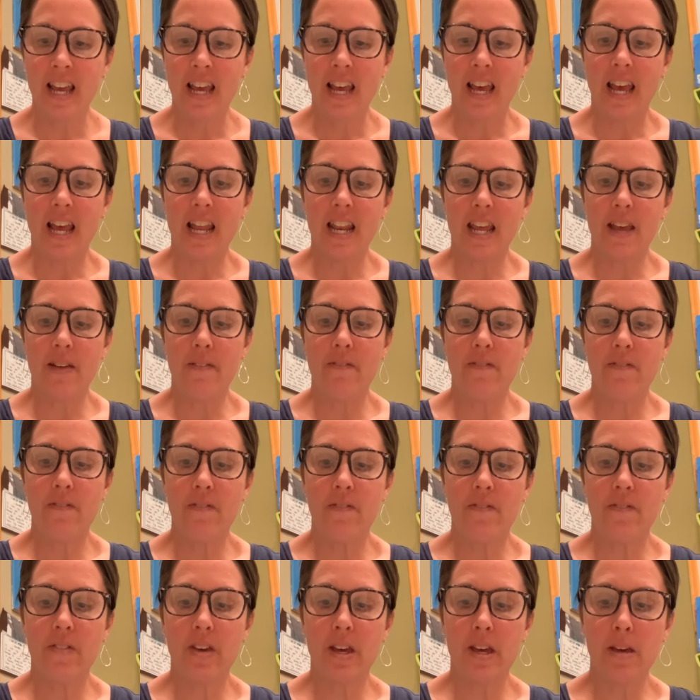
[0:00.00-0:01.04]
An
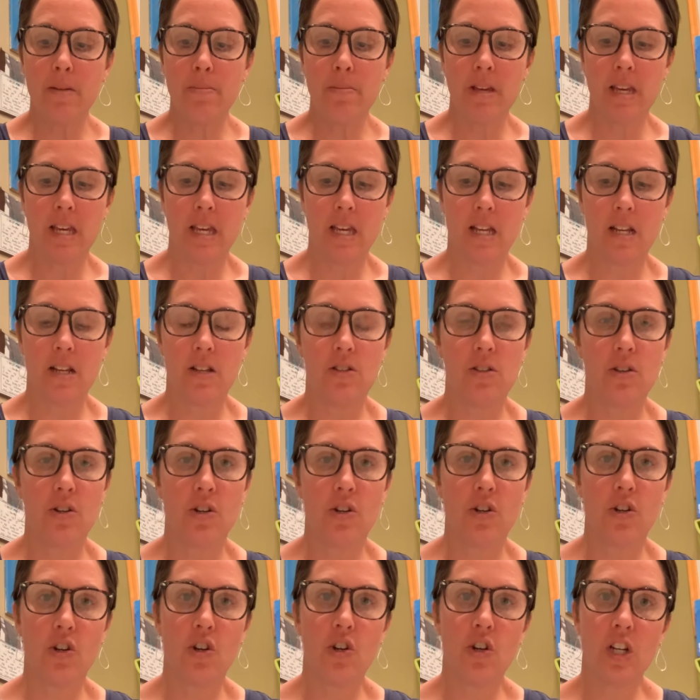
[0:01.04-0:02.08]
amphibian is a
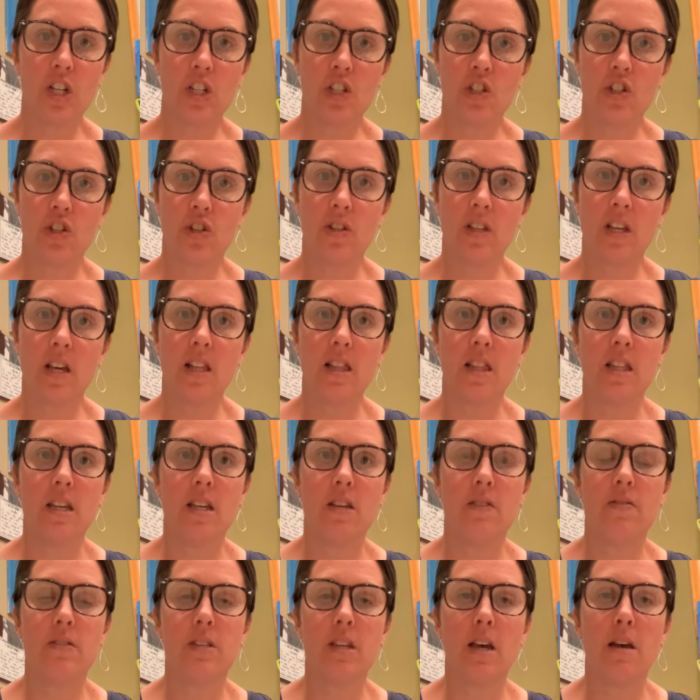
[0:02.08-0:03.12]
creature that
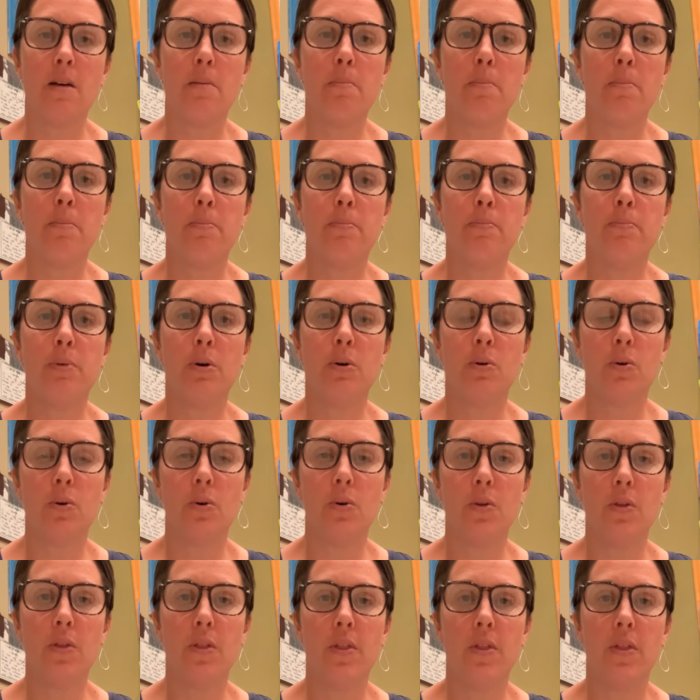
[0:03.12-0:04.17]
lives on
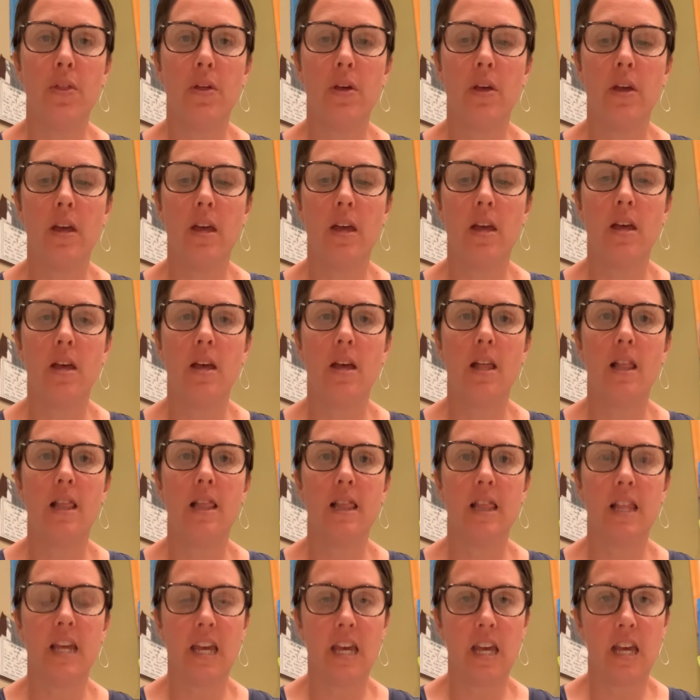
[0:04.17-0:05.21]
both
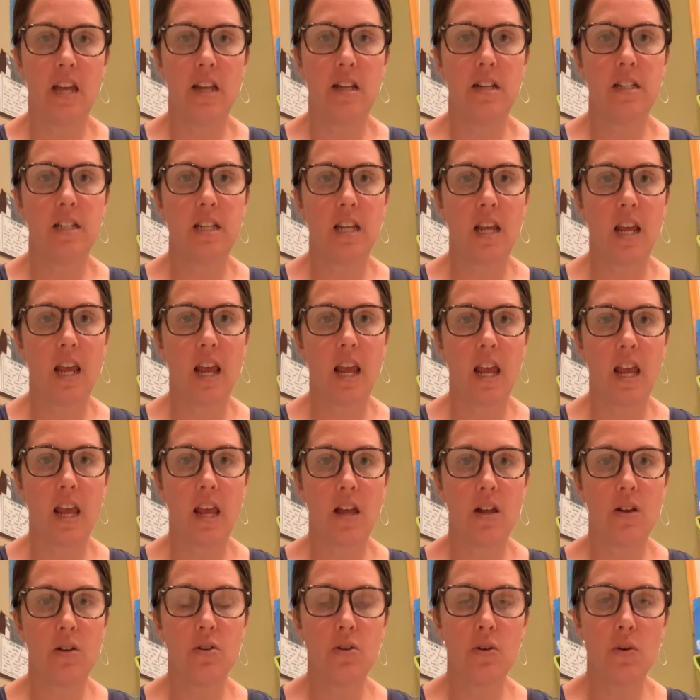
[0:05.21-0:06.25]
land
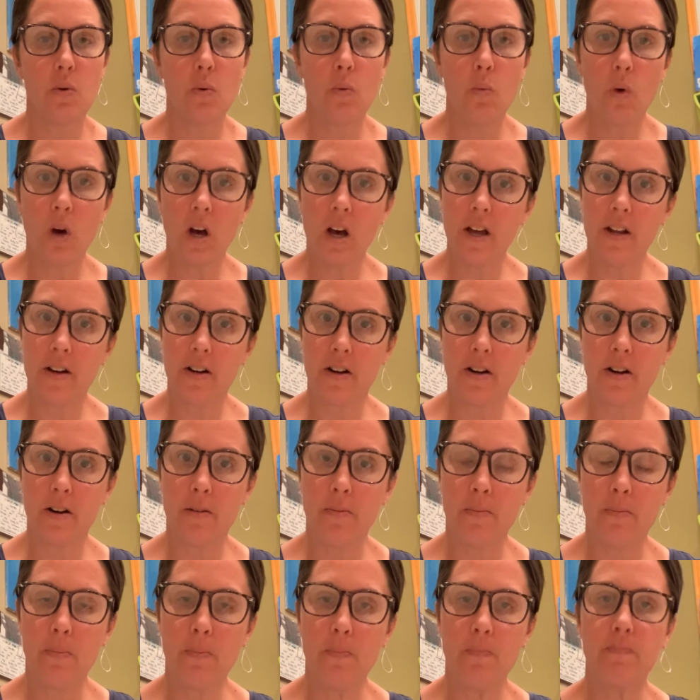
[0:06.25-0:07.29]
and water.
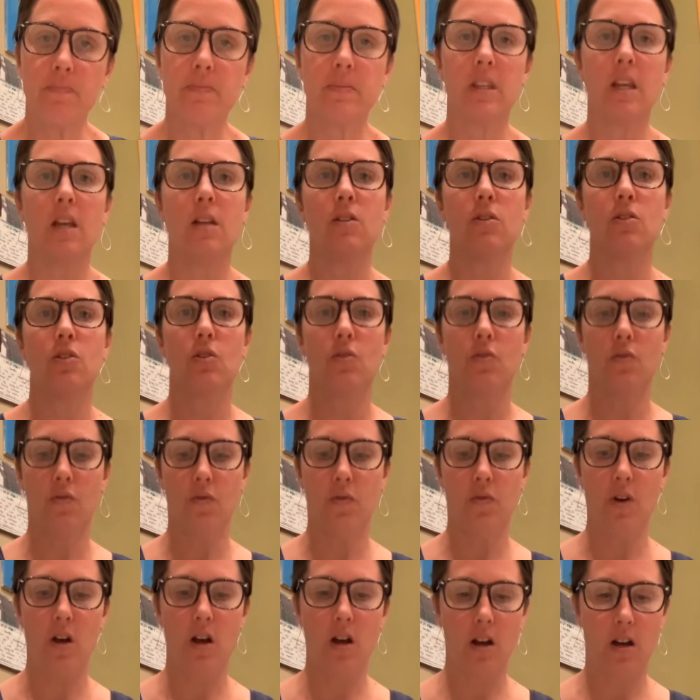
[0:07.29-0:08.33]
And so
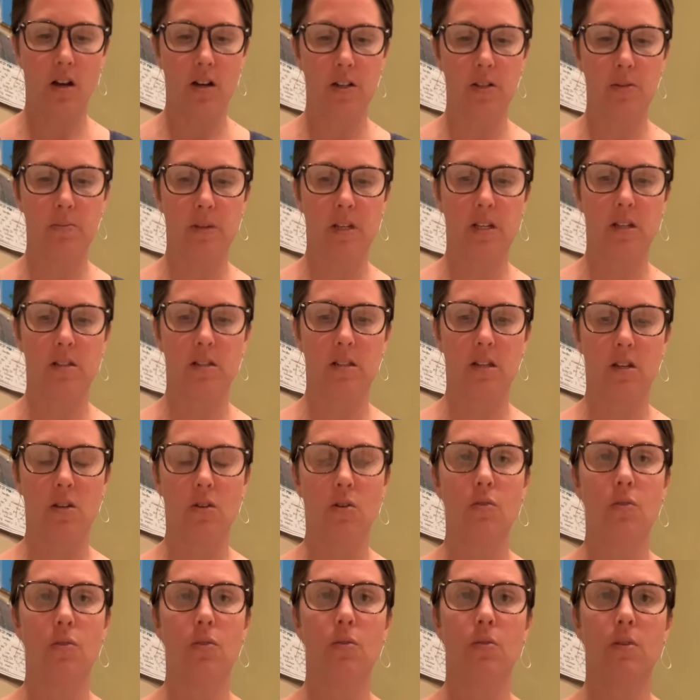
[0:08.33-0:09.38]
frogs, because they go
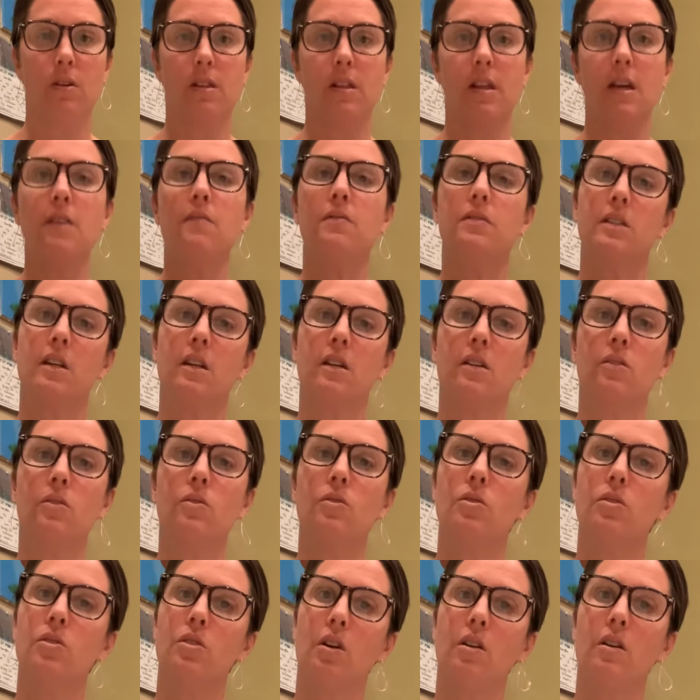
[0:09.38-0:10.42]
through a life cycle,
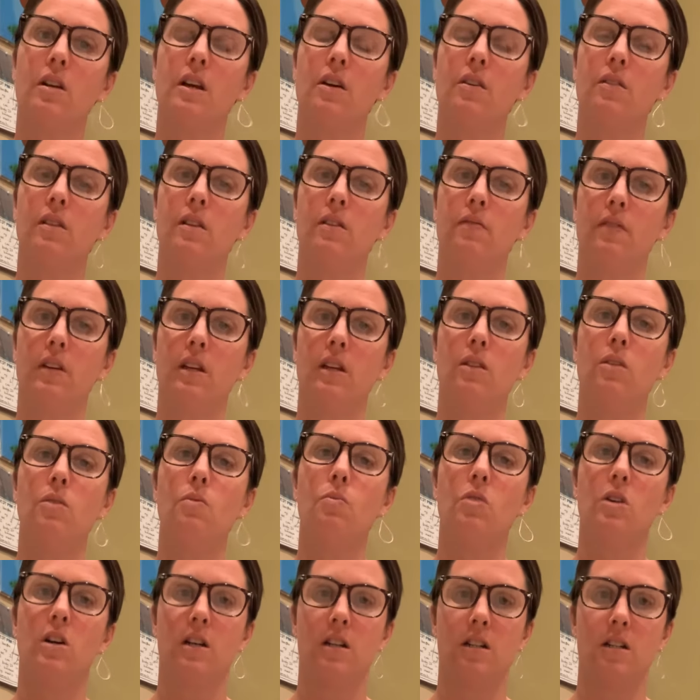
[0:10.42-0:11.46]
start out living in the
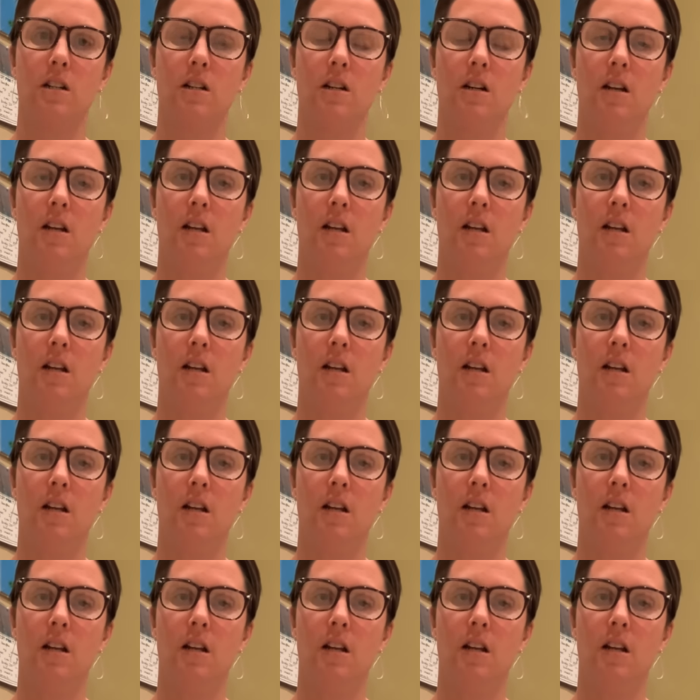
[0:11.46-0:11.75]
water.